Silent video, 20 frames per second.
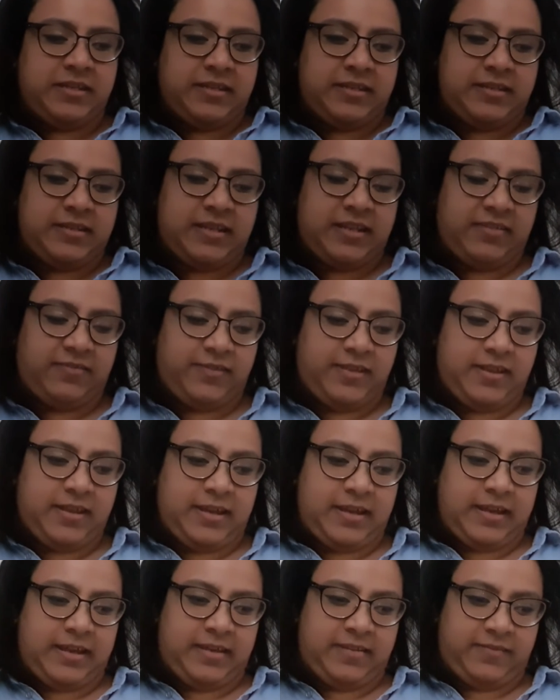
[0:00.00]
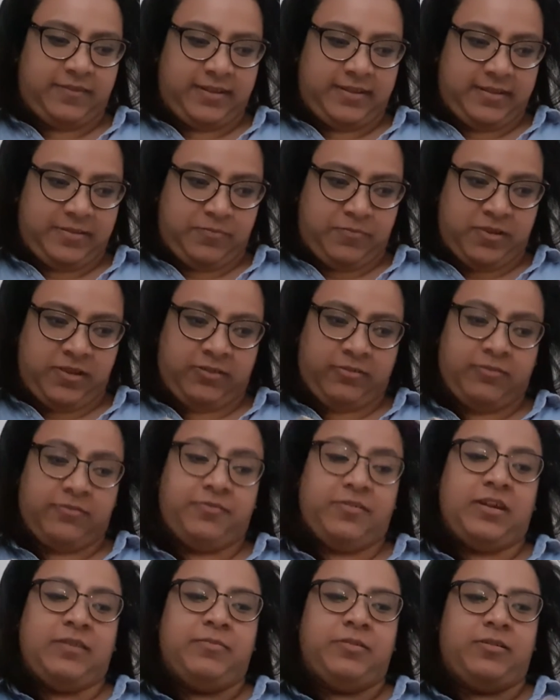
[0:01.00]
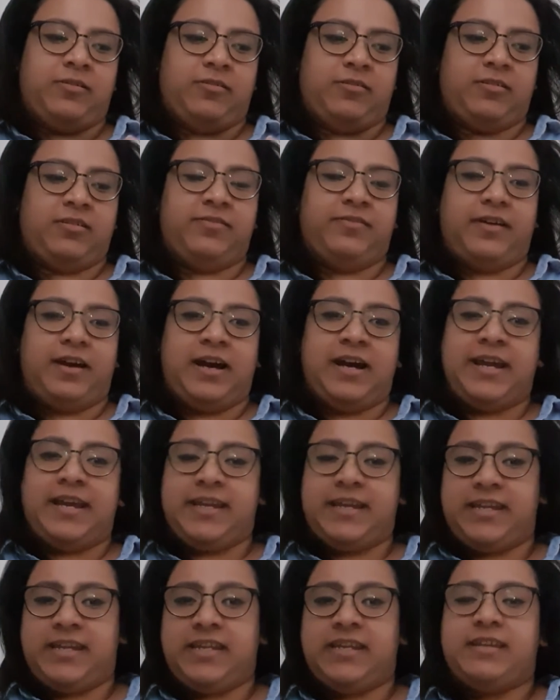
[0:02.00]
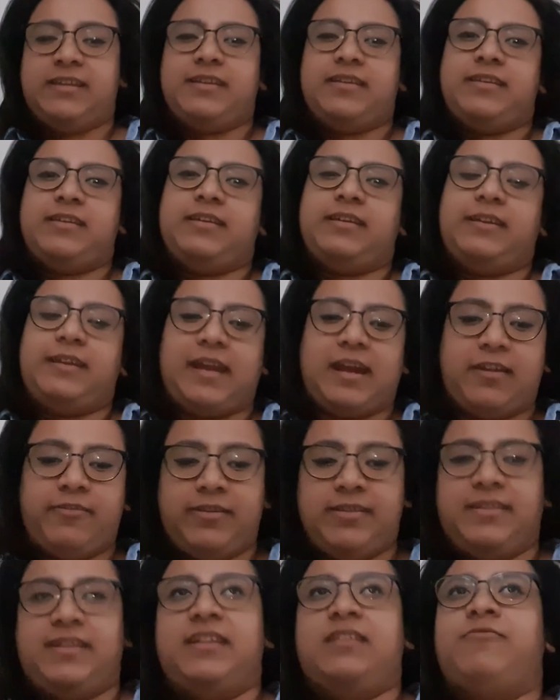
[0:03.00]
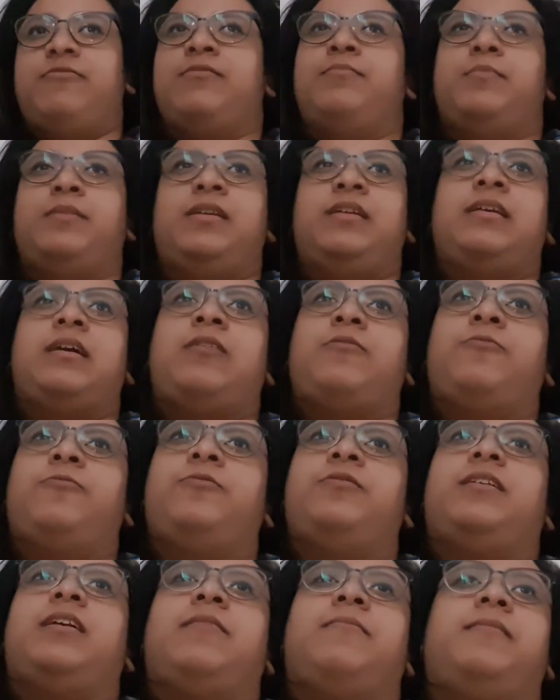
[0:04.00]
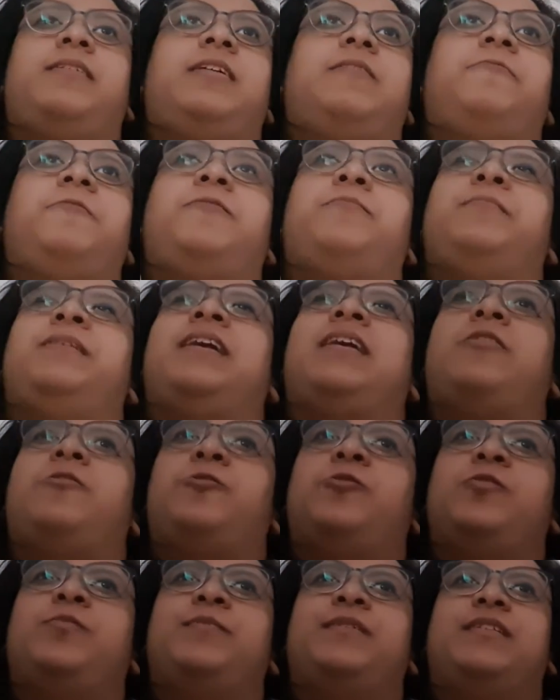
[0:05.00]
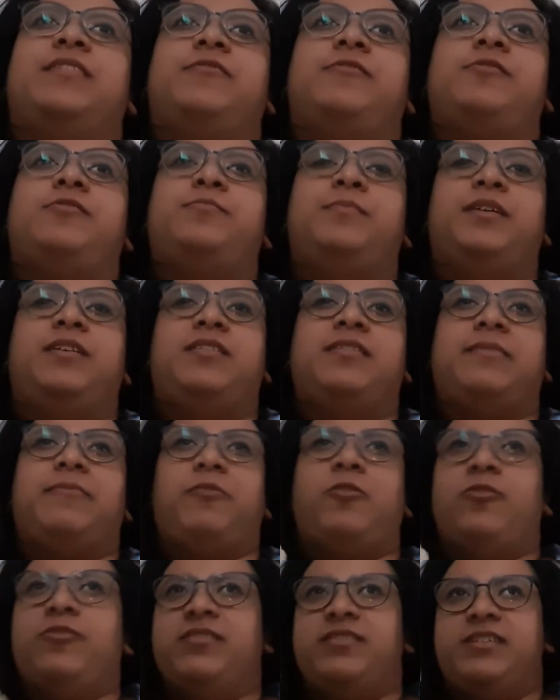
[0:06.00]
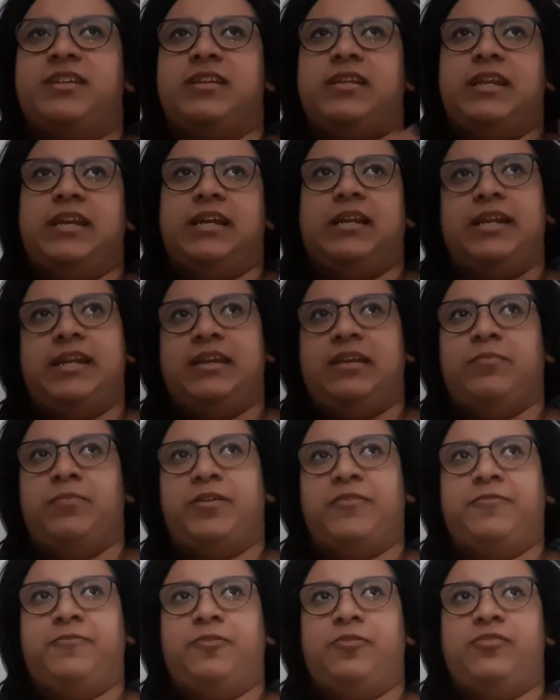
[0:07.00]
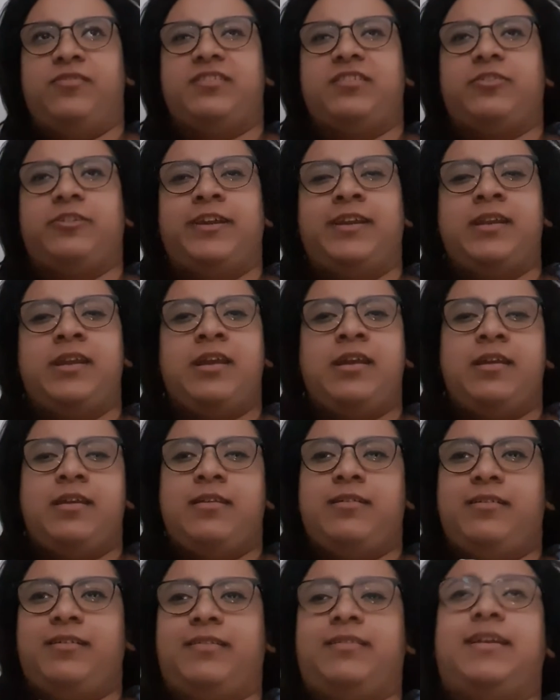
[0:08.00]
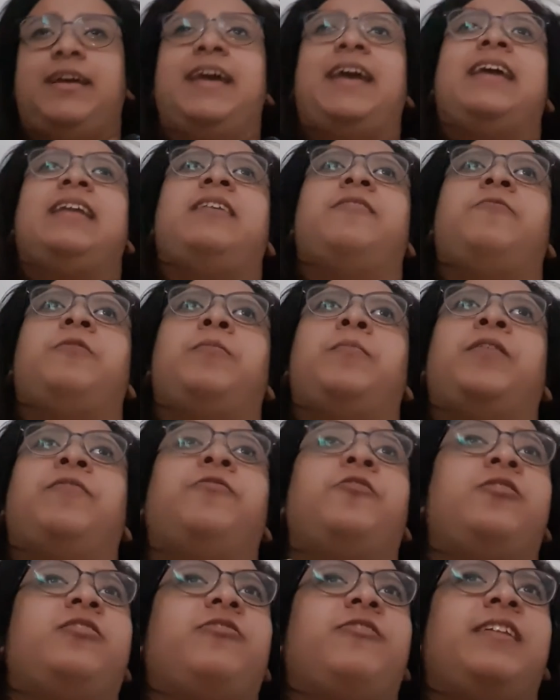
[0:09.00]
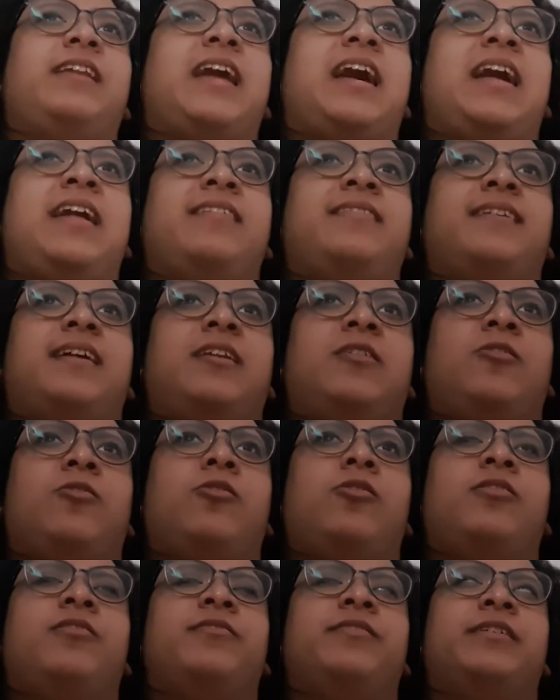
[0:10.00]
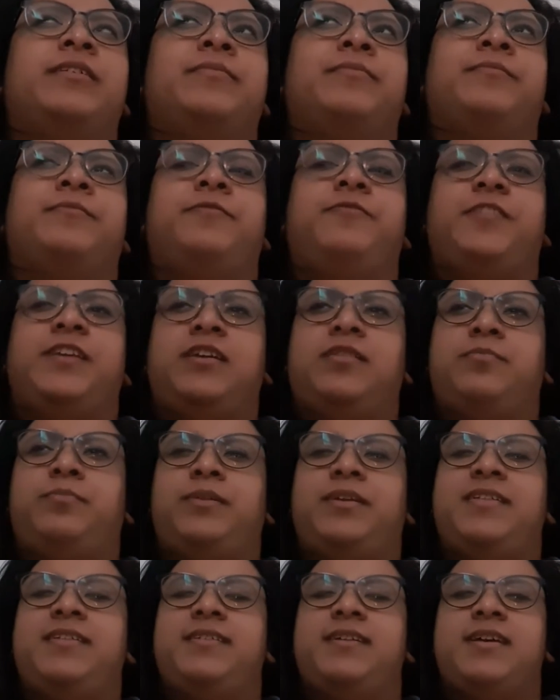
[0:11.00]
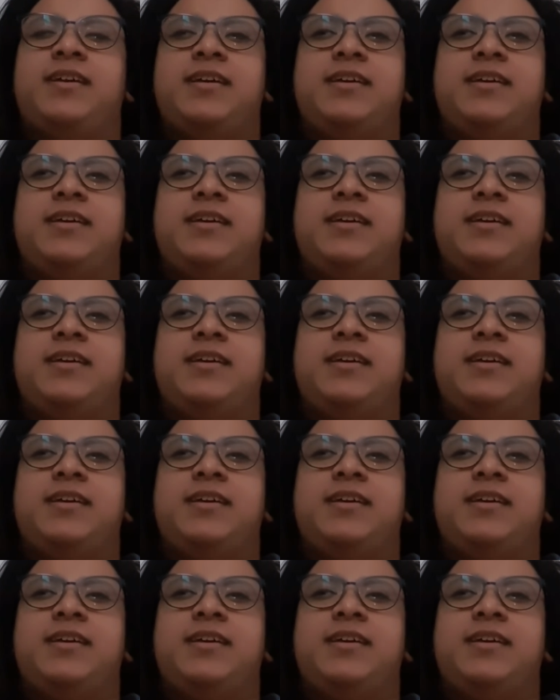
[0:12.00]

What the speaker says: Next thing I have is a microfiber cloth. I carry these with me at all times. They're with me at home as well because I'm constantly cleaning my phone screen, because I hate it when my phone screen has a lot of fingerprints.